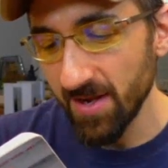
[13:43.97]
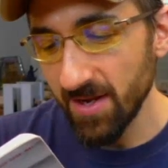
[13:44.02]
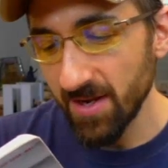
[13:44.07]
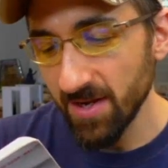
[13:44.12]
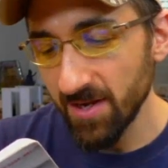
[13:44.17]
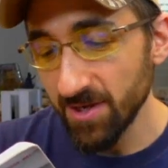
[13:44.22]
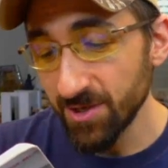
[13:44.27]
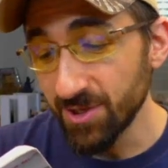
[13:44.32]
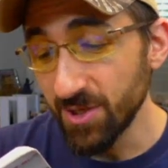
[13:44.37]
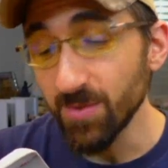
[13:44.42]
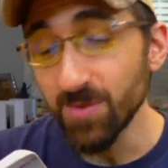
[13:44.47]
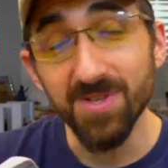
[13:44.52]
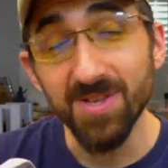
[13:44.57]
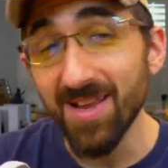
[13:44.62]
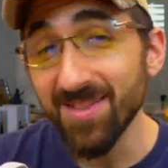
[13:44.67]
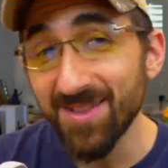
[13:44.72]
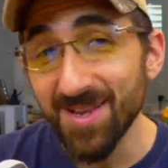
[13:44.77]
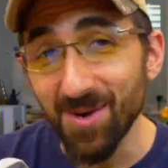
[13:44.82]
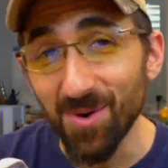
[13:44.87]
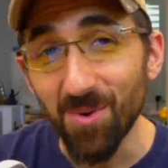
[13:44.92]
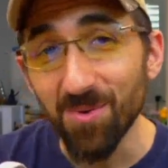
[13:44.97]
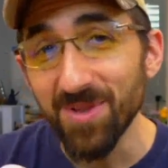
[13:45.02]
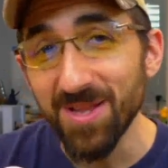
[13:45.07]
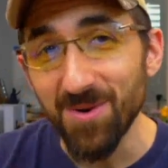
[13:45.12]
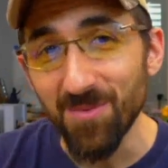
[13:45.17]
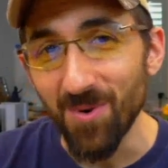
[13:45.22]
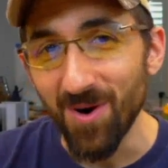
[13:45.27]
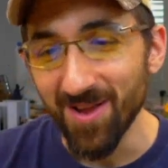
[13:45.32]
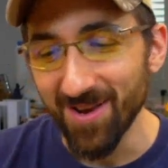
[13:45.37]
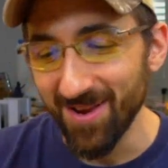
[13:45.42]
She was not the only
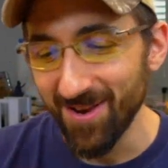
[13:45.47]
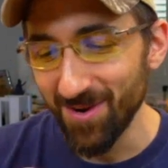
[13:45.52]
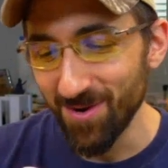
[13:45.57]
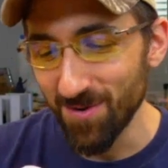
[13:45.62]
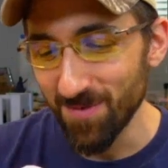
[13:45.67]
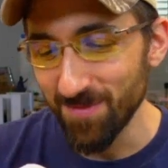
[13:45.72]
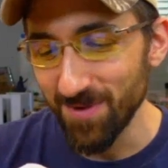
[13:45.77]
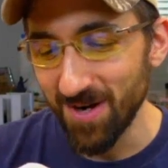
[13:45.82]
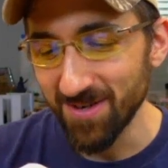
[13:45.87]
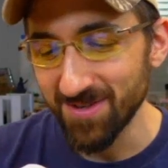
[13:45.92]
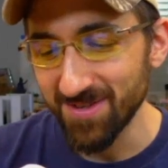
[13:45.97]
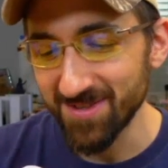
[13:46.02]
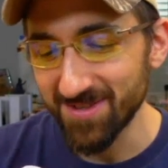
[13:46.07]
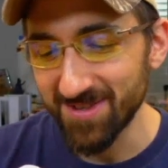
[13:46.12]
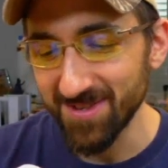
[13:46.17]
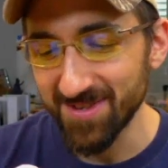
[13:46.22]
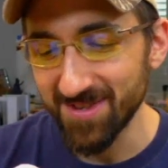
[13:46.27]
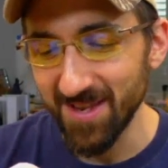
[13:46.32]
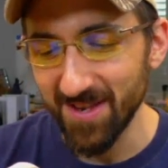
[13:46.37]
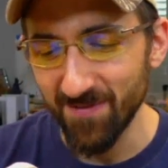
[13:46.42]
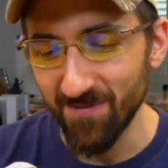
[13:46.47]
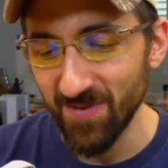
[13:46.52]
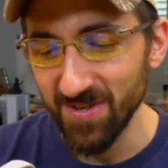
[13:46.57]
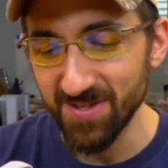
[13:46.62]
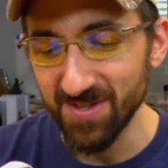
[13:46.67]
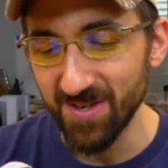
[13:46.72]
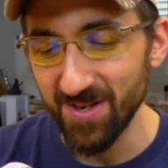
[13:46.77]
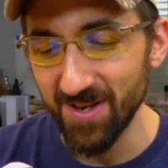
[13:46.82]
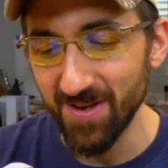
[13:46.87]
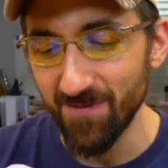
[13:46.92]
one on whom Narcissus had
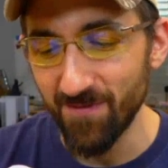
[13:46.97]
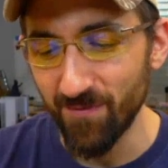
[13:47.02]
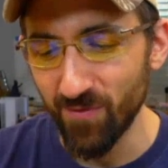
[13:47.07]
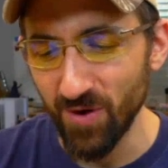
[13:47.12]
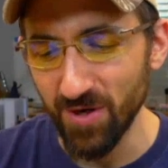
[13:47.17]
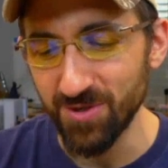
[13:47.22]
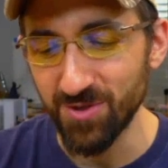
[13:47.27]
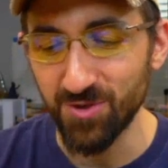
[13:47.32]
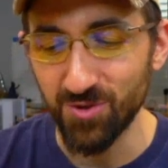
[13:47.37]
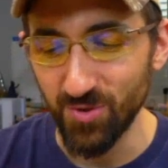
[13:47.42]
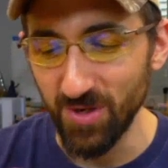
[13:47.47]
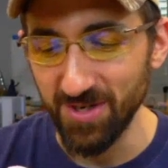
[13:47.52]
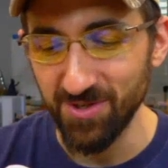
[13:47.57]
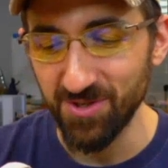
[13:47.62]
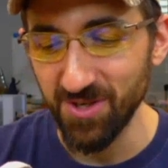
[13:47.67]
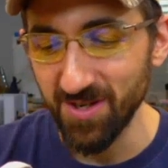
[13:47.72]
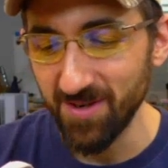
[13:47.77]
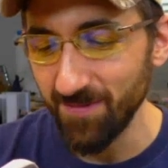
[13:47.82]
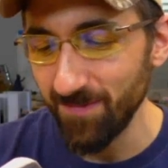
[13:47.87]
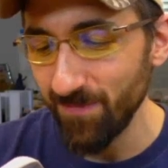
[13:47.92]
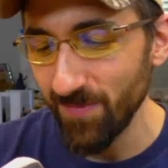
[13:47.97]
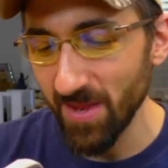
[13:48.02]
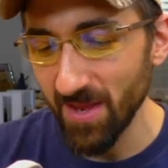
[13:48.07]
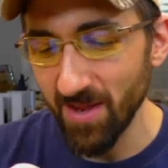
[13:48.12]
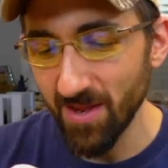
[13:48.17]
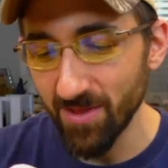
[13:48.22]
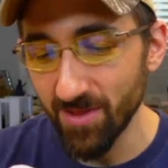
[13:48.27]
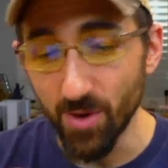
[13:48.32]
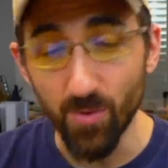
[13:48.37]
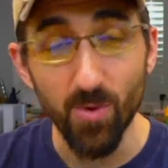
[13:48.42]
visited frustration.
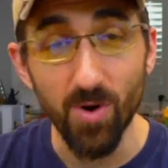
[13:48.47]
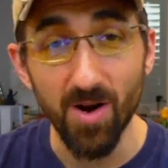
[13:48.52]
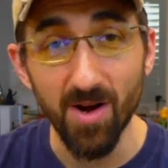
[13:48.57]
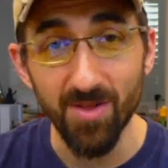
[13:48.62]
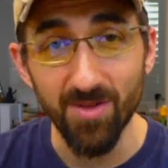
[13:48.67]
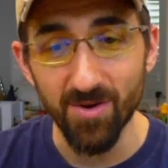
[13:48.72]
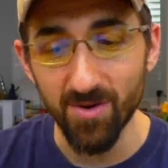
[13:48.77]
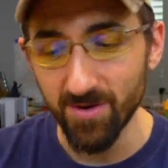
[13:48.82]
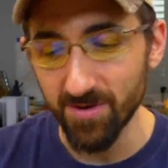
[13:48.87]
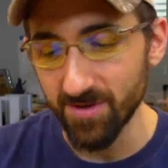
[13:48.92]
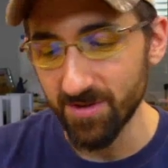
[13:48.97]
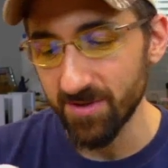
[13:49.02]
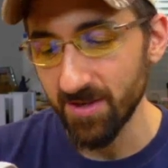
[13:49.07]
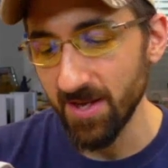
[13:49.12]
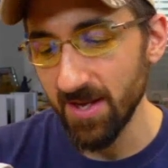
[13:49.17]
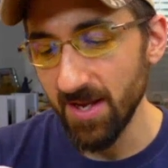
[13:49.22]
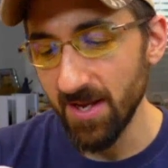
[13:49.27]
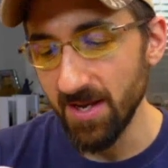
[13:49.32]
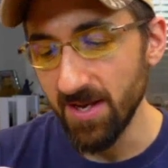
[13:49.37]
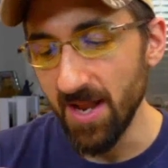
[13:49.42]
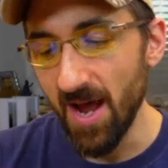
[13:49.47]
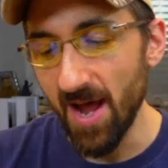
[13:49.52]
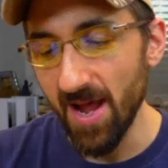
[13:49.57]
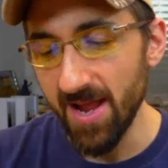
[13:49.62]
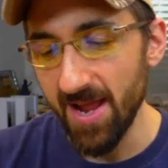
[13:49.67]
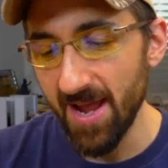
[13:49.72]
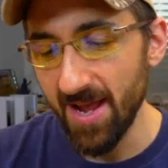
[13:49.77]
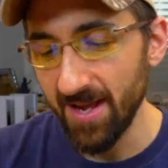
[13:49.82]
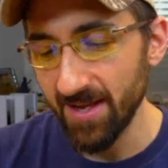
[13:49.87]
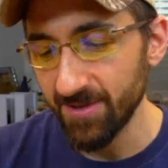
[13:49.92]
There were others,
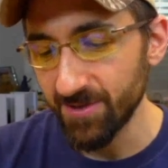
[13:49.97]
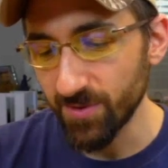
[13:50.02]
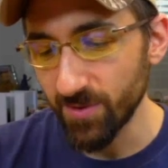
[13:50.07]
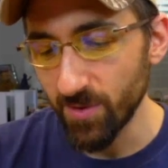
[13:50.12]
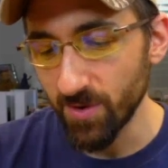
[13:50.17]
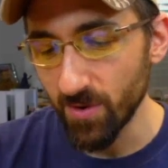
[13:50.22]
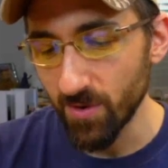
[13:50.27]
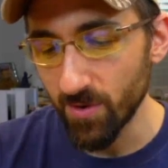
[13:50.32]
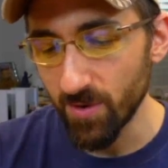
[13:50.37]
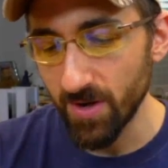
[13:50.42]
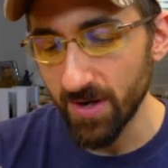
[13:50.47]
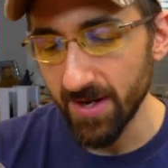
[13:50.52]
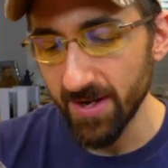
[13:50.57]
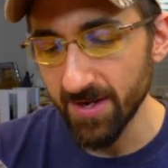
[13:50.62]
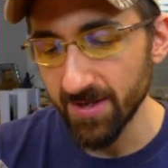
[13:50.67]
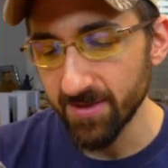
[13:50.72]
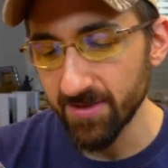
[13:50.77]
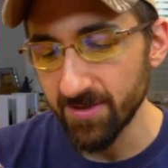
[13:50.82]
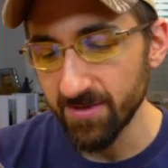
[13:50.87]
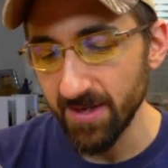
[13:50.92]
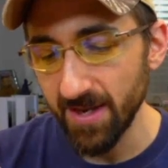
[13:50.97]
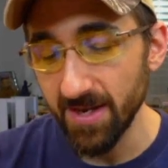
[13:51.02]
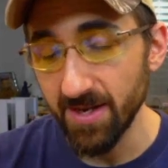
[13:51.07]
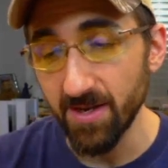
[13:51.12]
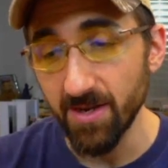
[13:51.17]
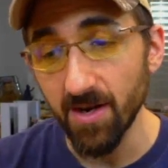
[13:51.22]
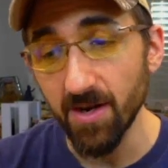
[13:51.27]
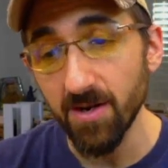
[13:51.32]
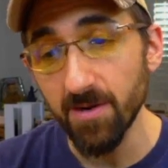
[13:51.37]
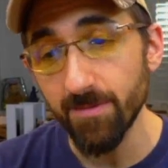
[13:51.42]
naiads or oreads, and
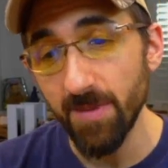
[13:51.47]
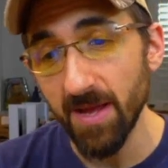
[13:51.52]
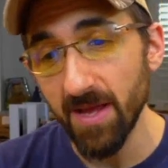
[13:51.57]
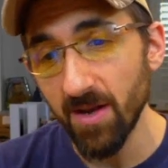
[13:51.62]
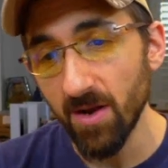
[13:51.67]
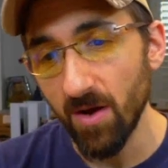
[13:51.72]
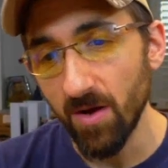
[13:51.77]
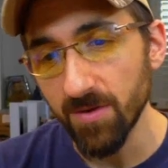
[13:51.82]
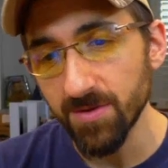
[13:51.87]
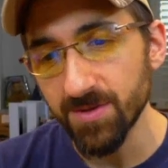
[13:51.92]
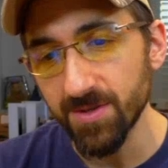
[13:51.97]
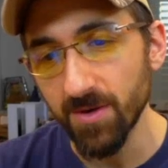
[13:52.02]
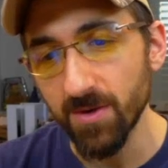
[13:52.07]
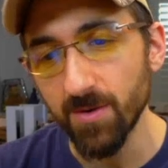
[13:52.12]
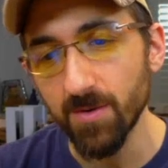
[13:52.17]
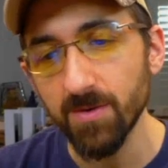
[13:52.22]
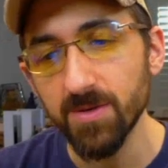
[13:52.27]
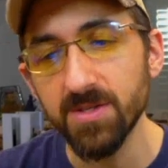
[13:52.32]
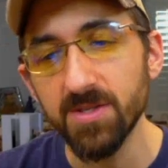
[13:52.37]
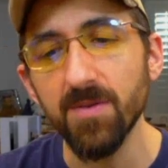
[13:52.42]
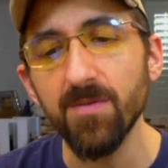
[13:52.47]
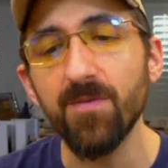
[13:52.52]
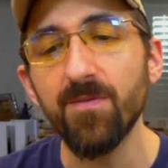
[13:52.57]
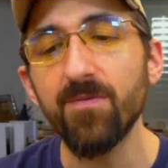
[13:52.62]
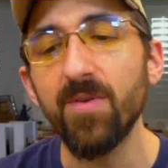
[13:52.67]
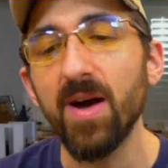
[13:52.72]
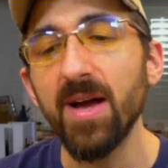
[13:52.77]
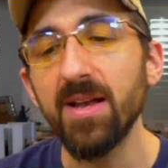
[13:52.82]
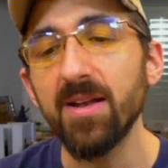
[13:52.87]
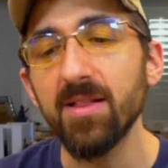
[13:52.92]
young men also, till
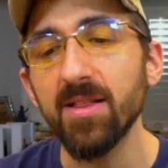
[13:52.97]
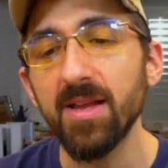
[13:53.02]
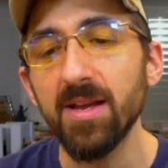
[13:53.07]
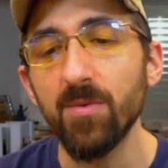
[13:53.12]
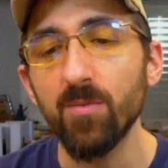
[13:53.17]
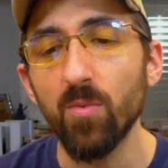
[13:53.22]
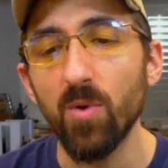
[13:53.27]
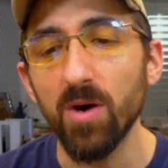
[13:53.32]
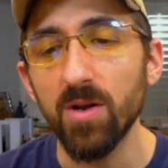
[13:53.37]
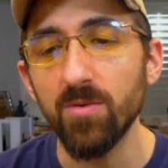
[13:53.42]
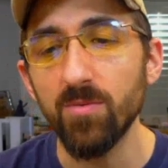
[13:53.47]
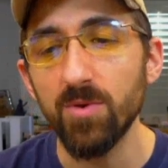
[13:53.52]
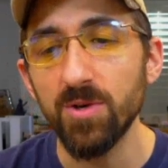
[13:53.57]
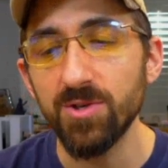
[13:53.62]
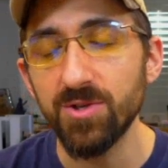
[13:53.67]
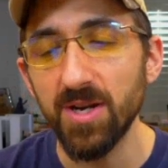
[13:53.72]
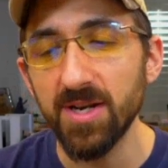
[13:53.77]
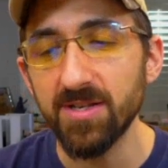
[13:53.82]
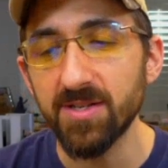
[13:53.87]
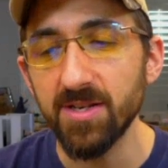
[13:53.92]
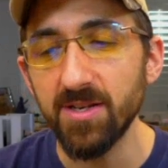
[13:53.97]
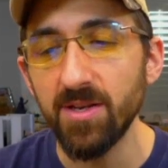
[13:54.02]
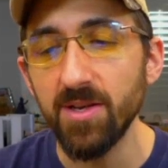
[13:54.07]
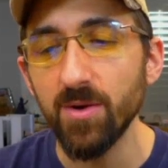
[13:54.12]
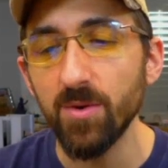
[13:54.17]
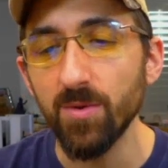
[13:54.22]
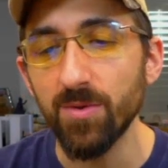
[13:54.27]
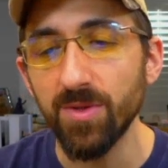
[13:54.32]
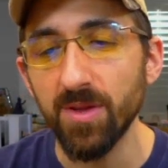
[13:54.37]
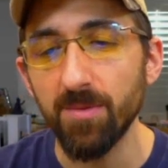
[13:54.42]
finally one rejected
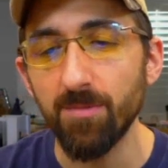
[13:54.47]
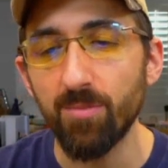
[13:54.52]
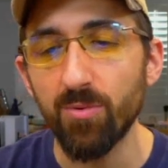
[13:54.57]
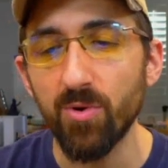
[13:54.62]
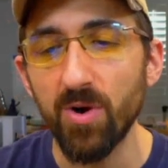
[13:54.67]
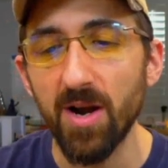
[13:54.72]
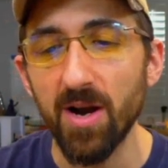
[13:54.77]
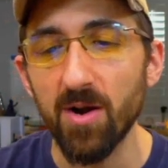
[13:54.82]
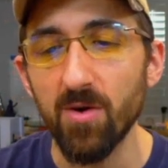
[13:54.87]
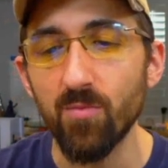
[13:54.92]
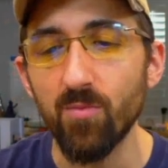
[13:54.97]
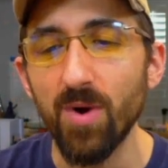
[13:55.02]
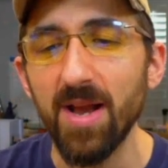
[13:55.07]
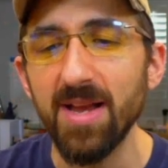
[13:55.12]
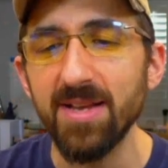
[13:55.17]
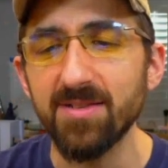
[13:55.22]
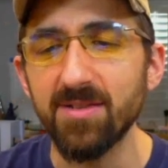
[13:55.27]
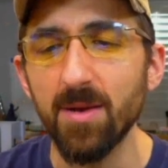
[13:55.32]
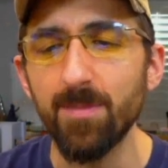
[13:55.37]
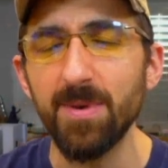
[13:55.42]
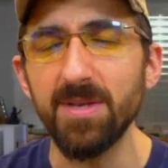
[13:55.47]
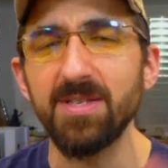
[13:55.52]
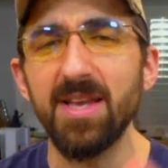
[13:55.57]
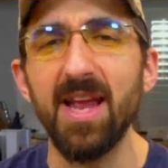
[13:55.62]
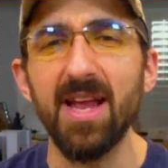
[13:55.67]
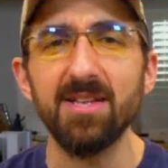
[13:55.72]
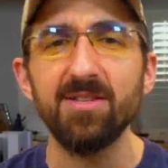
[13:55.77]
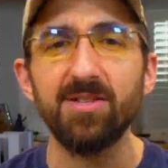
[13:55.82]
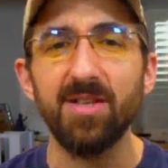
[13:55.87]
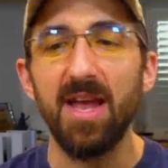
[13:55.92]
youth in prayer raised up his
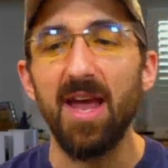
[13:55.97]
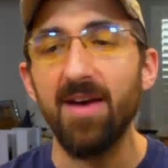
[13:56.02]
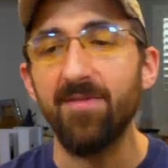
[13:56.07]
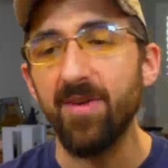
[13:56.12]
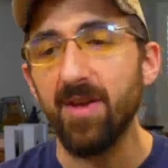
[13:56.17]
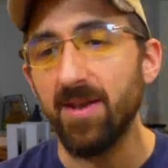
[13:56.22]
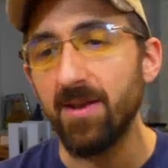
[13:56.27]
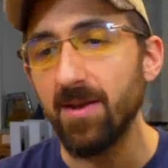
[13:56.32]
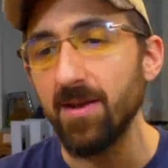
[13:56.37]
hands to heaven.